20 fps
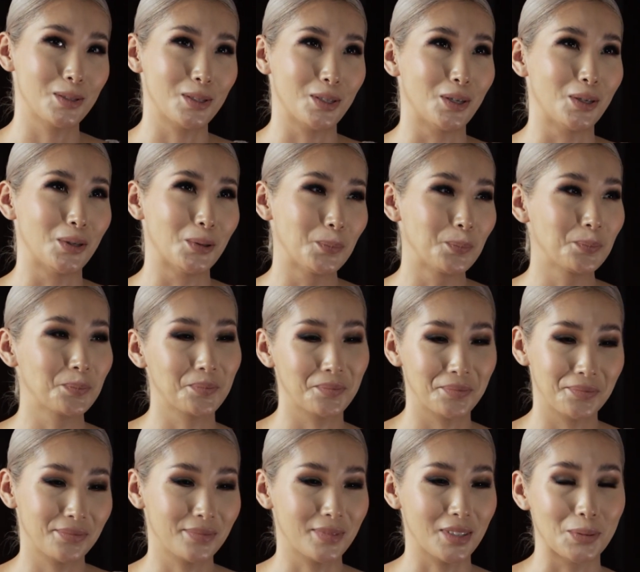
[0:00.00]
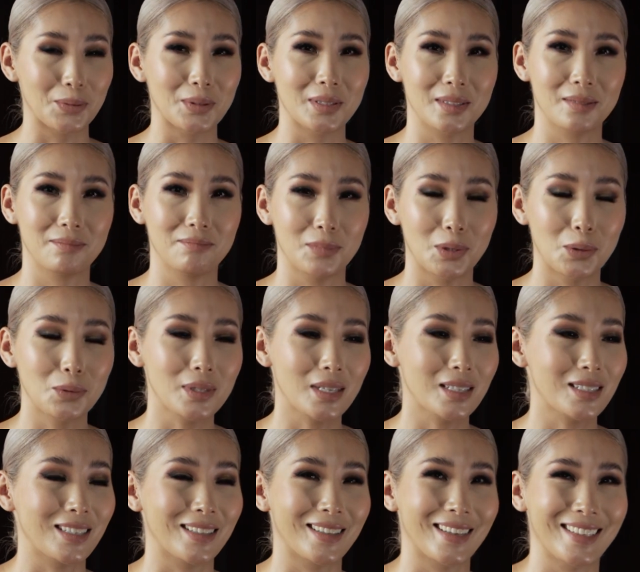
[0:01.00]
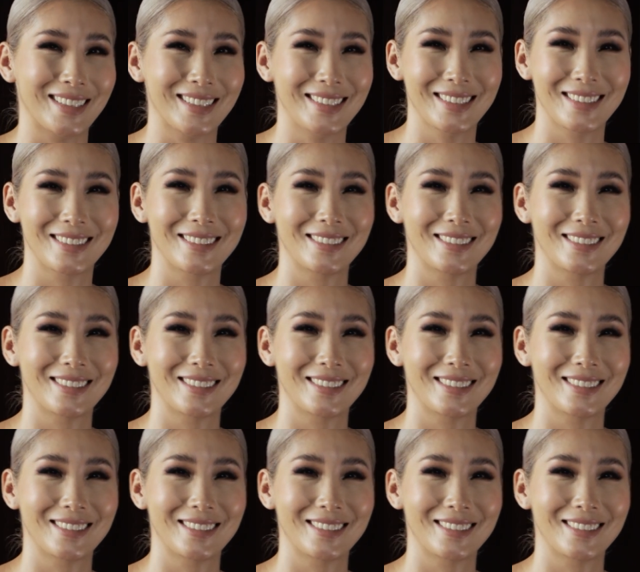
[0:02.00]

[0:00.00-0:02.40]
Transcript: So it was actually nice.